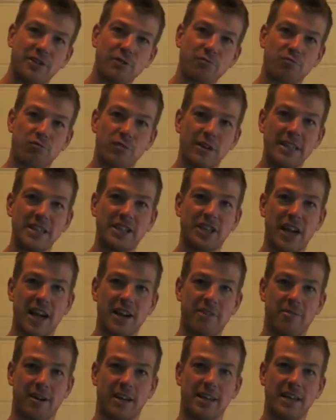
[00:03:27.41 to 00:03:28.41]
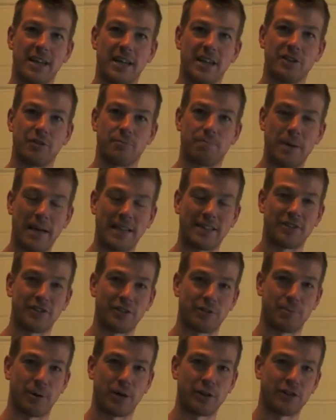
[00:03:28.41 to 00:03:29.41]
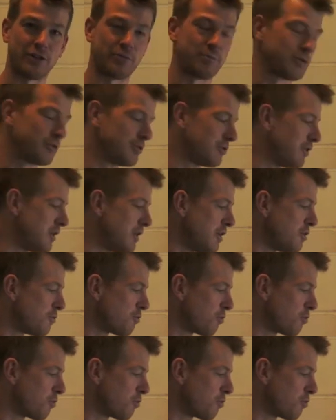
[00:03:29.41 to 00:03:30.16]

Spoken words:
to regenerate as best as possible,